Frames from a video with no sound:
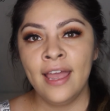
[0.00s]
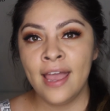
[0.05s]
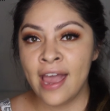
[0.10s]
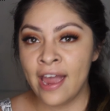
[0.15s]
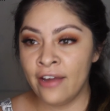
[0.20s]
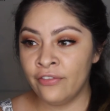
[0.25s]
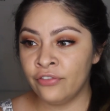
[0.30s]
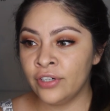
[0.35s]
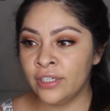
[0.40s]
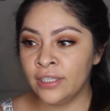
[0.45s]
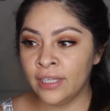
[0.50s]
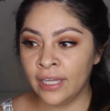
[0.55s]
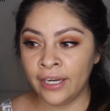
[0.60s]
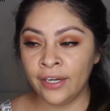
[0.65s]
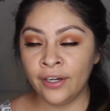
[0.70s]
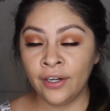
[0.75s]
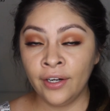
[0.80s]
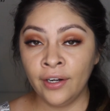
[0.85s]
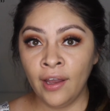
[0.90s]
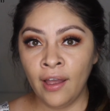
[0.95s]
Every
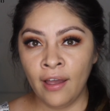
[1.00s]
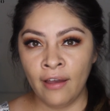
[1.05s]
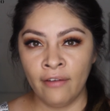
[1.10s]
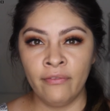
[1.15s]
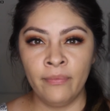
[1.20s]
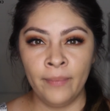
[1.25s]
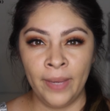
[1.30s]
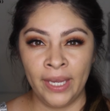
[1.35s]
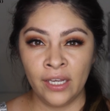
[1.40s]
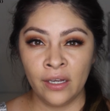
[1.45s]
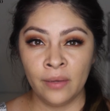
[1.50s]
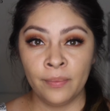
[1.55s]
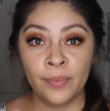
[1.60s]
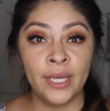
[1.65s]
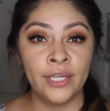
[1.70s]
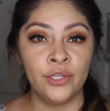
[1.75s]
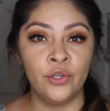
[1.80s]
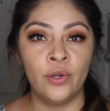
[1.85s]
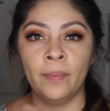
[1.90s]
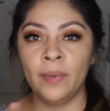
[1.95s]
layer of makeup
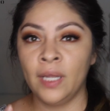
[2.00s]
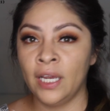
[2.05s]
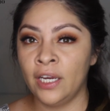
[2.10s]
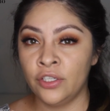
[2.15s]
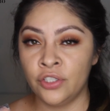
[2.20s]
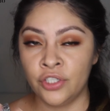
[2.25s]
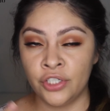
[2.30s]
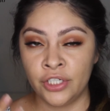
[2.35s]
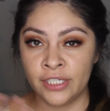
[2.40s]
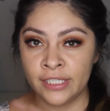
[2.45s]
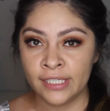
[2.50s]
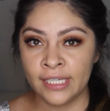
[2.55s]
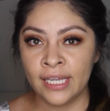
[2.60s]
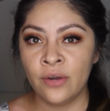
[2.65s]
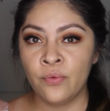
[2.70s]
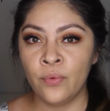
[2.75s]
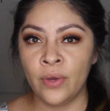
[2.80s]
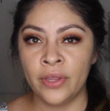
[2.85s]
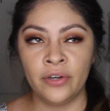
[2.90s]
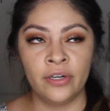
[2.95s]
that you apply into your
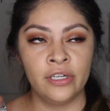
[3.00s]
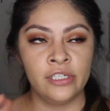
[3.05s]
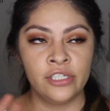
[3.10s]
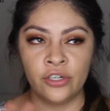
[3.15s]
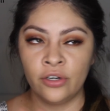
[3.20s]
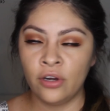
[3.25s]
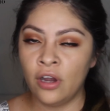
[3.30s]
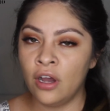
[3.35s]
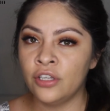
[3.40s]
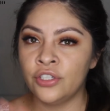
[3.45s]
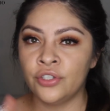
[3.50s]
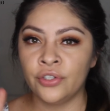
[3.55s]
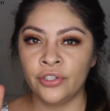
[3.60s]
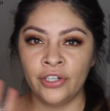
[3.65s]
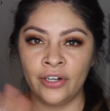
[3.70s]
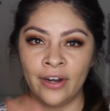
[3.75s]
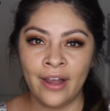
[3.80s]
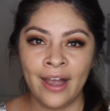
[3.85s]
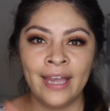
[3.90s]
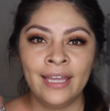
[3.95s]
skin, whether it's your contour,
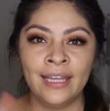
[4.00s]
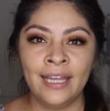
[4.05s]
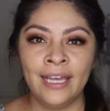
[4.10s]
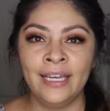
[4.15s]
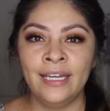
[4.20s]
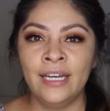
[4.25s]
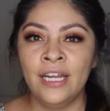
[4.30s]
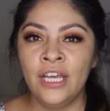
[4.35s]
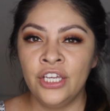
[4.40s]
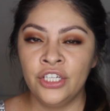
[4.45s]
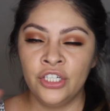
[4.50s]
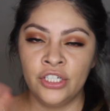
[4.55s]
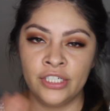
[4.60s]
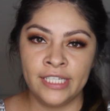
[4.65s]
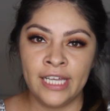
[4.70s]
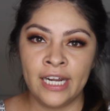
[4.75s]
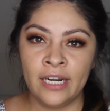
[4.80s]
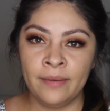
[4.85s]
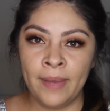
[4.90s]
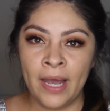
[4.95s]
your highlight, your
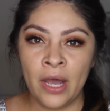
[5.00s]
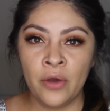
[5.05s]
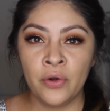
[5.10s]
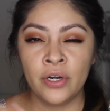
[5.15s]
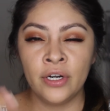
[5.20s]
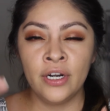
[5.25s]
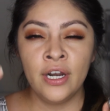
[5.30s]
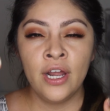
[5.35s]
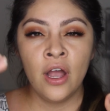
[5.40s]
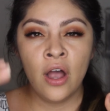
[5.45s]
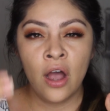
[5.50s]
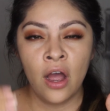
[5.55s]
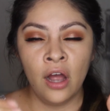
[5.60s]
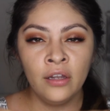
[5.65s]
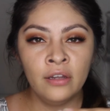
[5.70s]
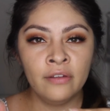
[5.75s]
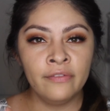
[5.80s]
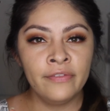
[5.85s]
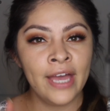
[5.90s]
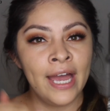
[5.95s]
setting powder,
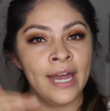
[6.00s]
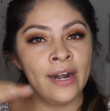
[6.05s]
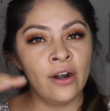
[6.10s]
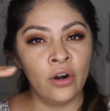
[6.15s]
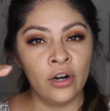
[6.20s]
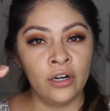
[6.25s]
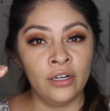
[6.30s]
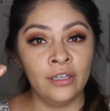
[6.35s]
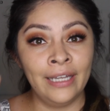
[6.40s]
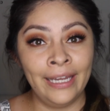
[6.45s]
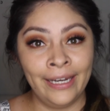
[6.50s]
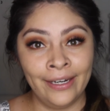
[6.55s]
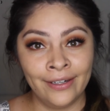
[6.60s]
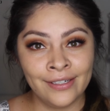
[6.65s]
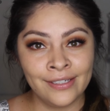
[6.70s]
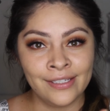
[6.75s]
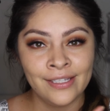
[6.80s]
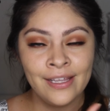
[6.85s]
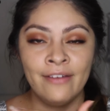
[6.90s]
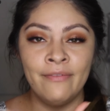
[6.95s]
all of that are
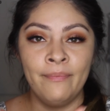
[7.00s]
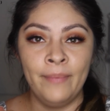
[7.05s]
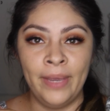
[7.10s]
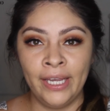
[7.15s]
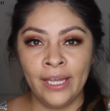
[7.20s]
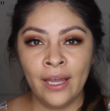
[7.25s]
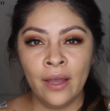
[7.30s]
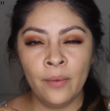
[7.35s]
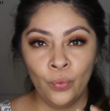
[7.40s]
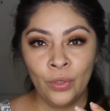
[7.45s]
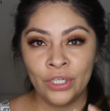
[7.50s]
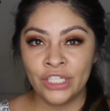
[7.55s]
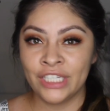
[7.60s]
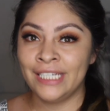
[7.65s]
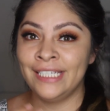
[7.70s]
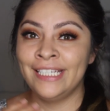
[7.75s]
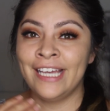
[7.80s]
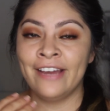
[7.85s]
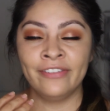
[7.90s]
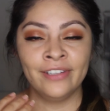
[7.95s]
layers of makeup which
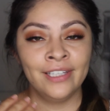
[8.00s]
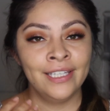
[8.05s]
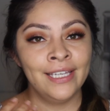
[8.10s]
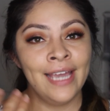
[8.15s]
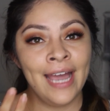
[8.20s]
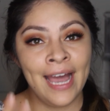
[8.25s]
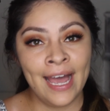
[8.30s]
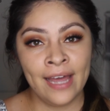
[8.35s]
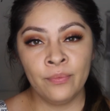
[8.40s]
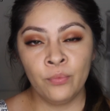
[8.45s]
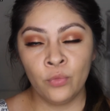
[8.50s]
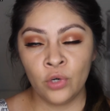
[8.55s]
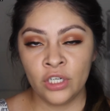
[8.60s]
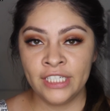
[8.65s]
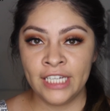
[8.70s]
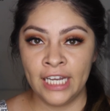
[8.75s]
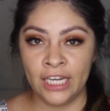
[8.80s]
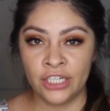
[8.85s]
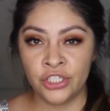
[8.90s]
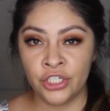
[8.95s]
can definitely add more
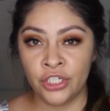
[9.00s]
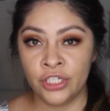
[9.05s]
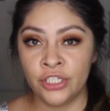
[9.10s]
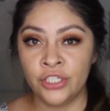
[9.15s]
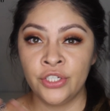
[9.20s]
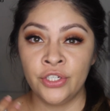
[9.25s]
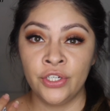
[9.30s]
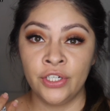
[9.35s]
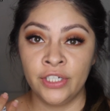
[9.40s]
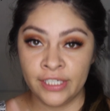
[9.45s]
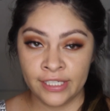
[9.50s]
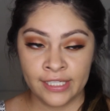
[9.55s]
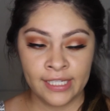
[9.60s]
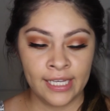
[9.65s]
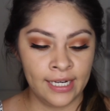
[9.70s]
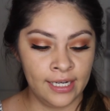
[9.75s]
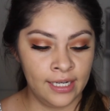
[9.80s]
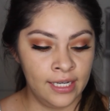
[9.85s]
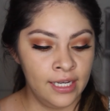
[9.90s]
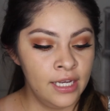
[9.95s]
texture to your
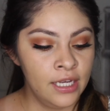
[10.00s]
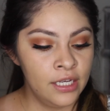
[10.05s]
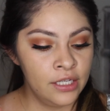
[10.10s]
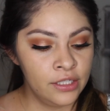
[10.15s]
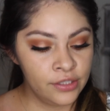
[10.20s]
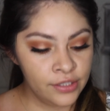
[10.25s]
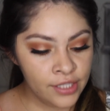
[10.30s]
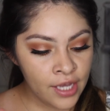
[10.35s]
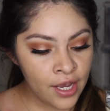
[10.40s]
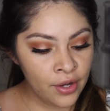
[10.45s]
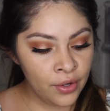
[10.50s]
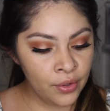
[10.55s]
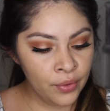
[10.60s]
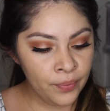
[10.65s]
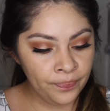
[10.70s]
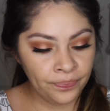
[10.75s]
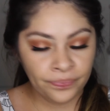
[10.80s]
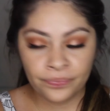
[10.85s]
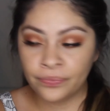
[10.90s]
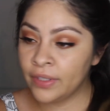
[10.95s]
skin. So
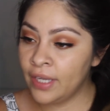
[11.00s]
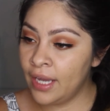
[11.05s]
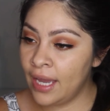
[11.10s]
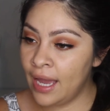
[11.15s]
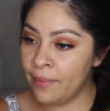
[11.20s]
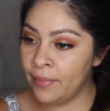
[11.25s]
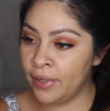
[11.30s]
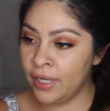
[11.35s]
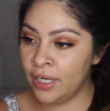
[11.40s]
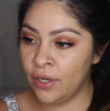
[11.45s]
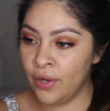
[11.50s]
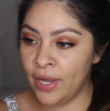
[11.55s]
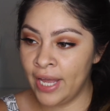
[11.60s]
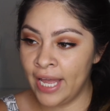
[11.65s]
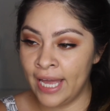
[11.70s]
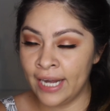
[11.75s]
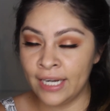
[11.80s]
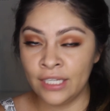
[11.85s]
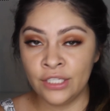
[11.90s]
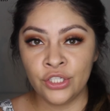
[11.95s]
I'm gonna go
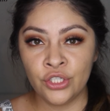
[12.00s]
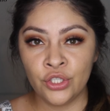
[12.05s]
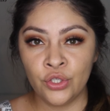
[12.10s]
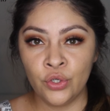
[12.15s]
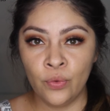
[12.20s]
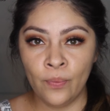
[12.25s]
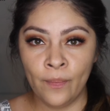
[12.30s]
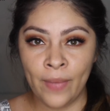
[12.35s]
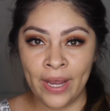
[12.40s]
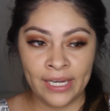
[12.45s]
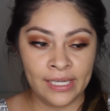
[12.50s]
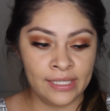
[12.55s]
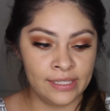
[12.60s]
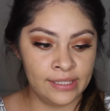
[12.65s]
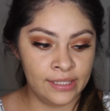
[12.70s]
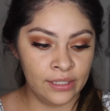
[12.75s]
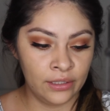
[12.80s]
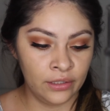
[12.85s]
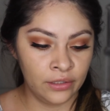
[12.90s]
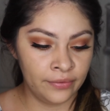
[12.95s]
ahead and do my
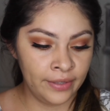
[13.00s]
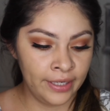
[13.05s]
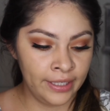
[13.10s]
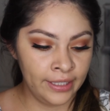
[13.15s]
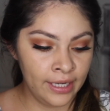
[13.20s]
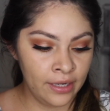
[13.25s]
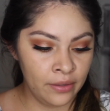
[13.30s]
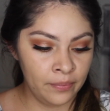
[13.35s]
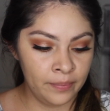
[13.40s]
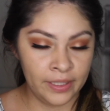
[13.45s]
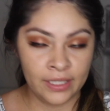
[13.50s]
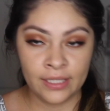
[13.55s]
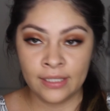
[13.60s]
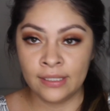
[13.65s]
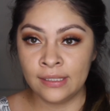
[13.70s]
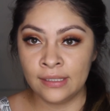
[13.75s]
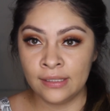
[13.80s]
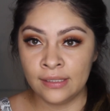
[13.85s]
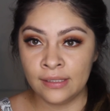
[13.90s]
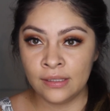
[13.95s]
concealer right now
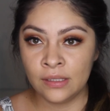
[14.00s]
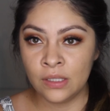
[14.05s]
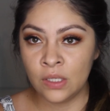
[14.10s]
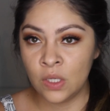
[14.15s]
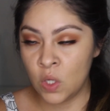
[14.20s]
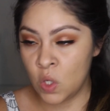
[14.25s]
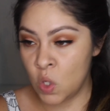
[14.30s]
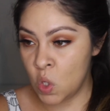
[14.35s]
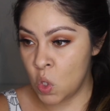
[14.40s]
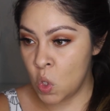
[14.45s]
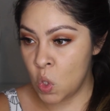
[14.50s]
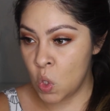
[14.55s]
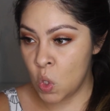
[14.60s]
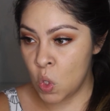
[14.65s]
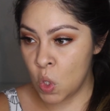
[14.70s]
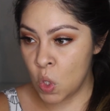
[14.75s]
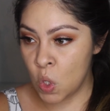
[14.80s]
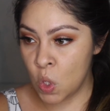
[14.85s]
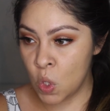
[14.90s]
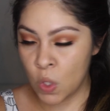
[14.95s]
because
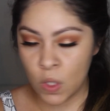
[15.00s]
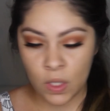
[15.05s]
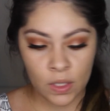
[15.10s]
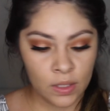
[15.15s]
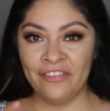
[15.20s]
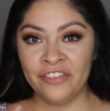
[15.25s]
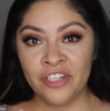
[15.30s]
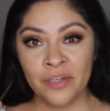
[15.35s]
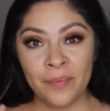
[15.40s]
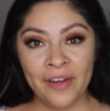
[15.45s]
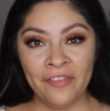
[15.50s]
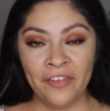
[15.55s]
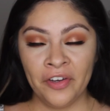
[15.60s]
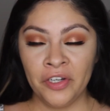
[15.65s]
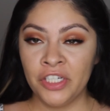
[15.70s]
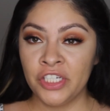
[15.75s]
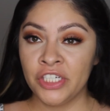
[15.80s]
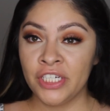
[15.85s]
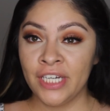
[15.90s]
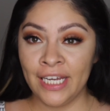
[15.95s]
After my
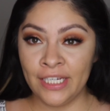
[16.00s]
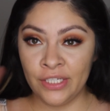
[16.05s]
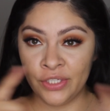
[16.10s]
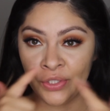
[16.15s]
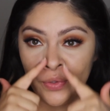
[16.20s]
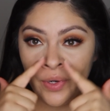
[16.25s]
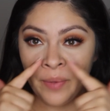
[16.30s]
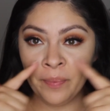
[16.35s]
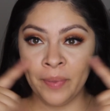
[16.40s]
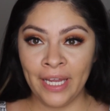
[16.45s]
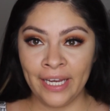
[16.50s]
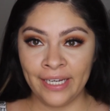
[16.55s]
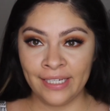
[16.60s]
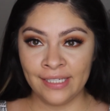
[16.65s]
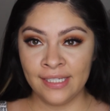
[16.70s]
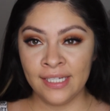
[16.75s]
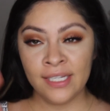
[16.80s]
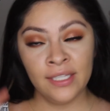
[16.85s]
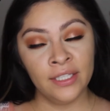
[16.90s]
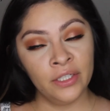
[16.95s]
foundation, I do apply
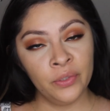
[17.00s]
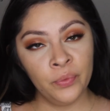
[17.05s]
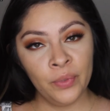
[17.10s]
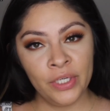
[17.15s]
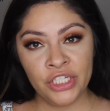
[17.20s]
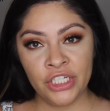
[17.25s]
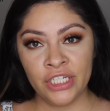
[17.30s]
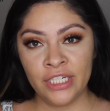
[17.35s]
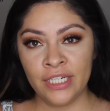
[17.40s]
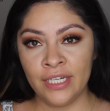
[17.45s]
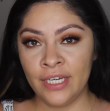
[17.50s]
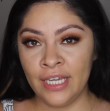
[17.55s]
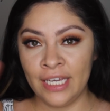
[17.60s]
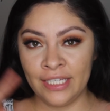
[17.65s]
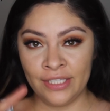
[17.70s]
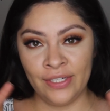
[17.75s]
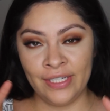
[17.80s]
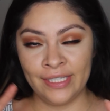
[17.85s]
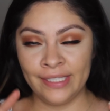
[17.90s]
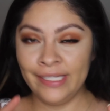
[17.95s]
concealer, which
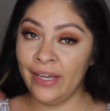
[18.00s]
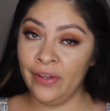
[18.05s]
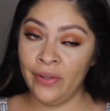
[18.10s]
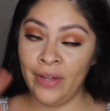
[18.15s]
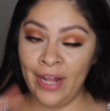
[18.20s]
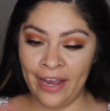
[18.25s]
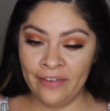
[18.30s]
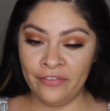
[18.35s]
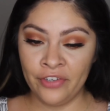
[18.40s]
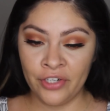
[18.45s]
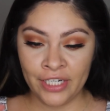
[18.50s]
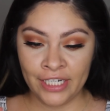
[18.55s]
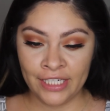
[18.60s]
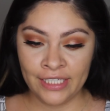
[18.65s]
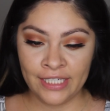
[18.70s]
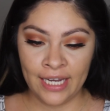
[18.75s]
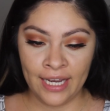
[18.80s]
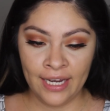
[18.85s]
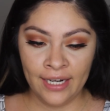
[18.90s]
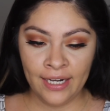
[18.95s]
as you can tell, I've already
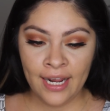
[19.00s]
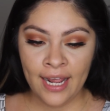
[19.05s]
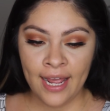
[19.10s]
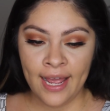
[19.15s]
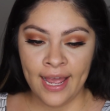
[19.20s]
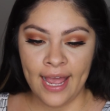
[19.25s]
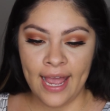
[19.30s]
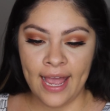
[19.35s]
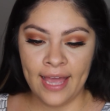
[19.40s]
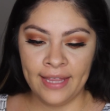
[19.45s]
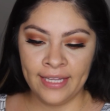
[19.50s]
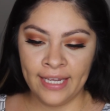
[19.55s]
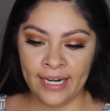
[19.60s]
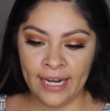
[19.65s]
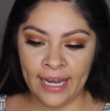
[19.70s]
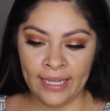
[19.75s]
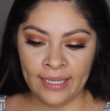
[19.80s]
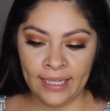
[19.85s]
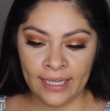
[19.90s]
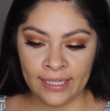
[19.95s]
done. And then
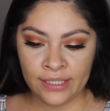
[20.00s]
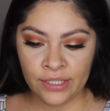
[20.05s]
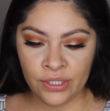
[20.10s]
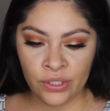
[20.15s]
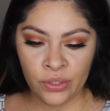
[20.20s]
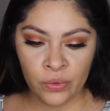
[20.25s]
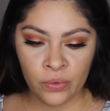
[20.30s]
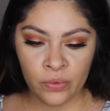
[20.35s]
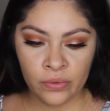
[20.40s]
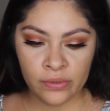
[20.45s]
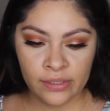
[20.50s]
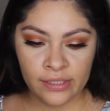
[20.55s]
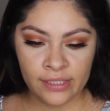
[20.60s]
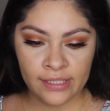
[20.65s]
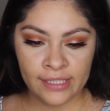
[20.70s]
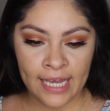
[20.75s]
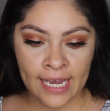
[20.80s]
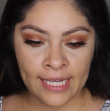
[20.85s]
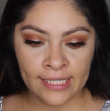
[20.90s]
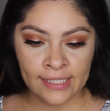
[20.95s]
I like to
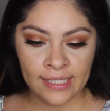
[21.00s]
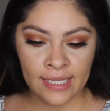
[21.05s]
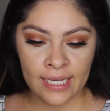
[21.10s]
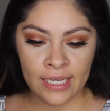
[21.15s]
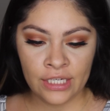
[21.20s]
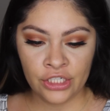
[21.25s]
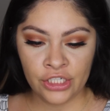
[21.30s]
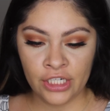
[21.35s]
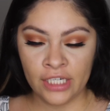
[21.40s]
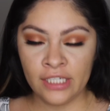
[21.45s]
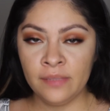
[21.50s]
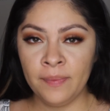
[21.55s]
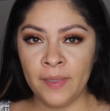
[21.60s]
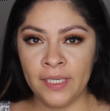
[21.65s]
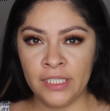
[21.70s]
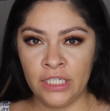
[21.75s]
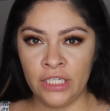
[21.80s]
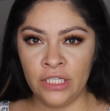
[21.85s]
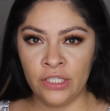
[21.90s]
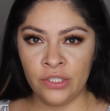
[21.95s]
set just my
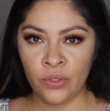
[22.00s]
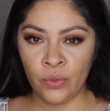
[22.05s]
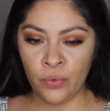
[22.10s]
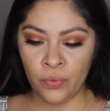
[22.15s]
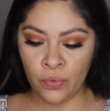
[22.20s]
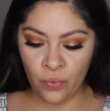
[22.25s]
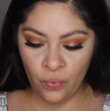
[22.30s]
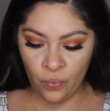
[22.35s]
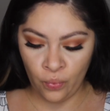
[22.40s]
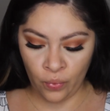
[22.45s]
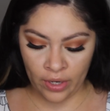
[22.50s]
T-zone